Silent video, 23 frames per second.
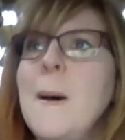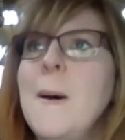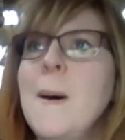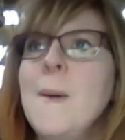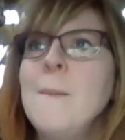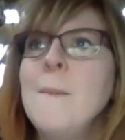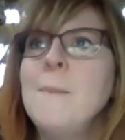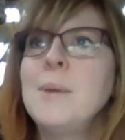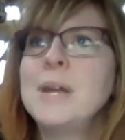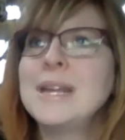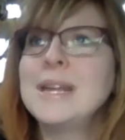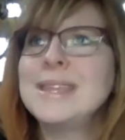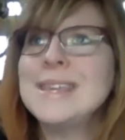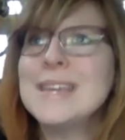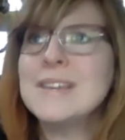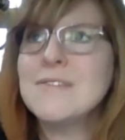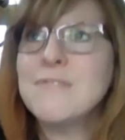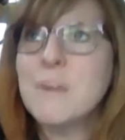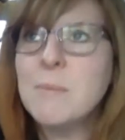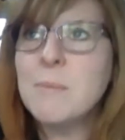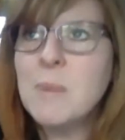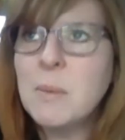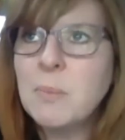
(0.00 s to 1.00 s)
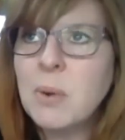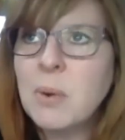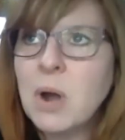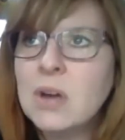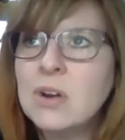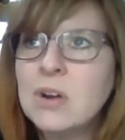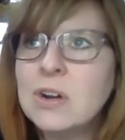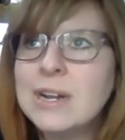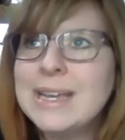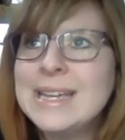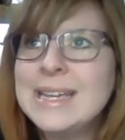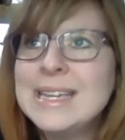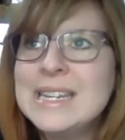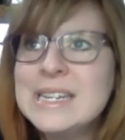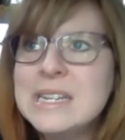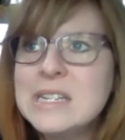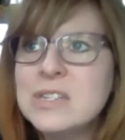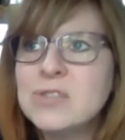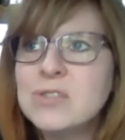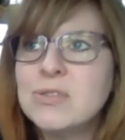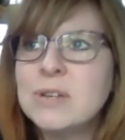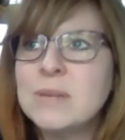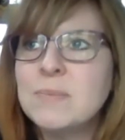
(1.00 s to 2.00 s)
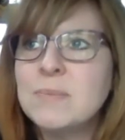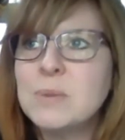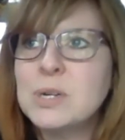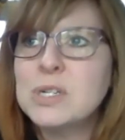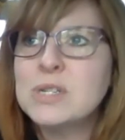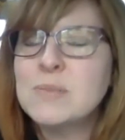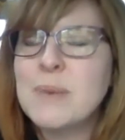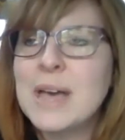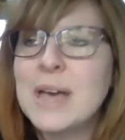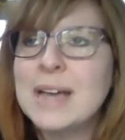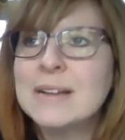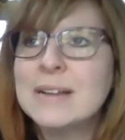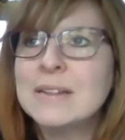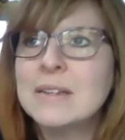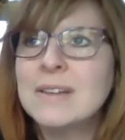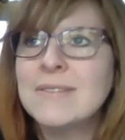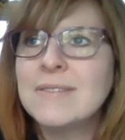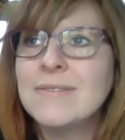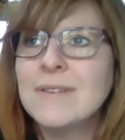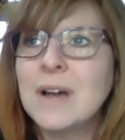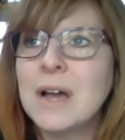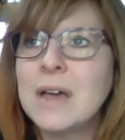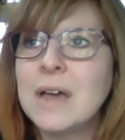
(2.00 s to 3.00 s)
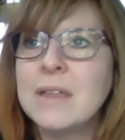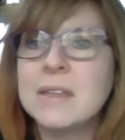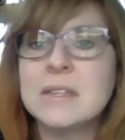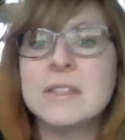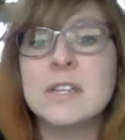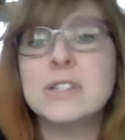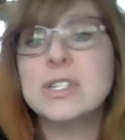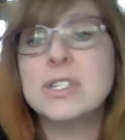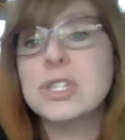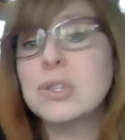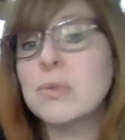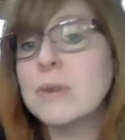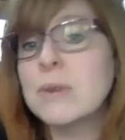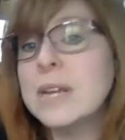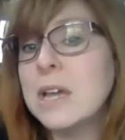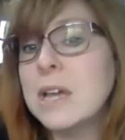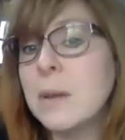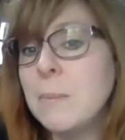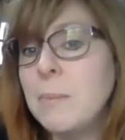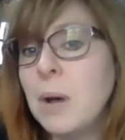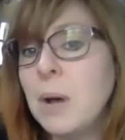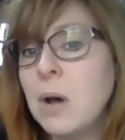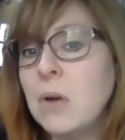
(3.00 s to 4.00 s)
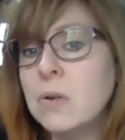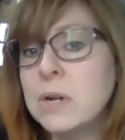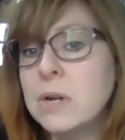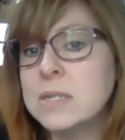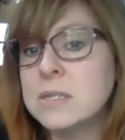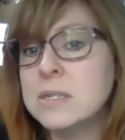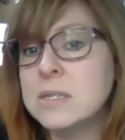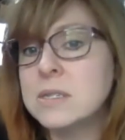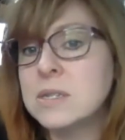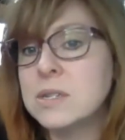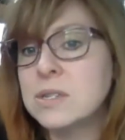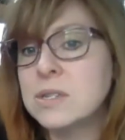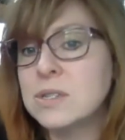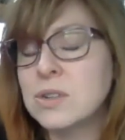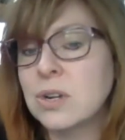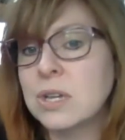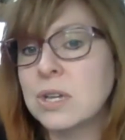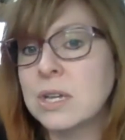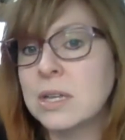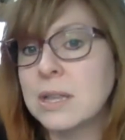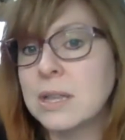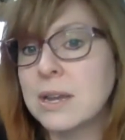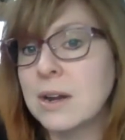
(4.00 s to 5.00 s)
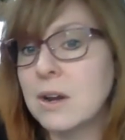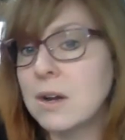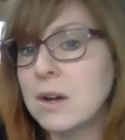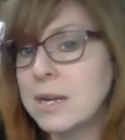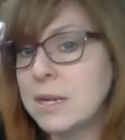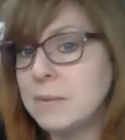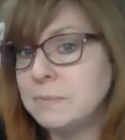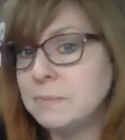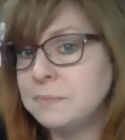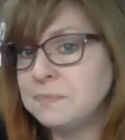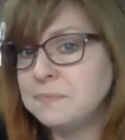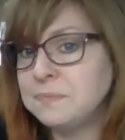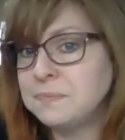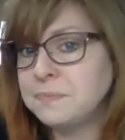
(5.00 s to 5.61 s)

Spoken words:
But I think from a broader industry perspective, I think there's three components to circularity.